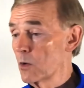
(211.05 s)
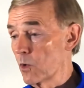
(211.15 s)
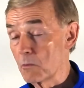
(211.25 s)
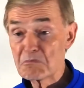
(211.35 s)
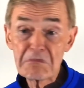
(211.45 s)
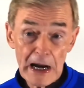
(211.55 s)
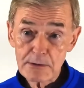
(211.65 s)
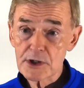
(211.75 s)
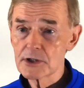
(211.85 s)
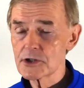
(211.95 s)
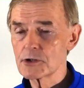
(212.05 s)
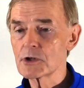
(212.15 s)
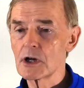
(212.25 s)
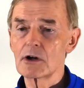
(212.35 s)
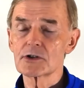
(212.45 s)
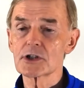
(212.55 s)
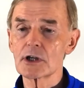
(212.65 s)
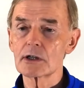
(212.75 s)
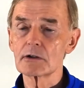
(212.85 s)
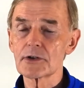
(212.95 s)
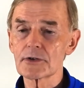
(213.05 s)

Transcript: what mountains you can't tunnel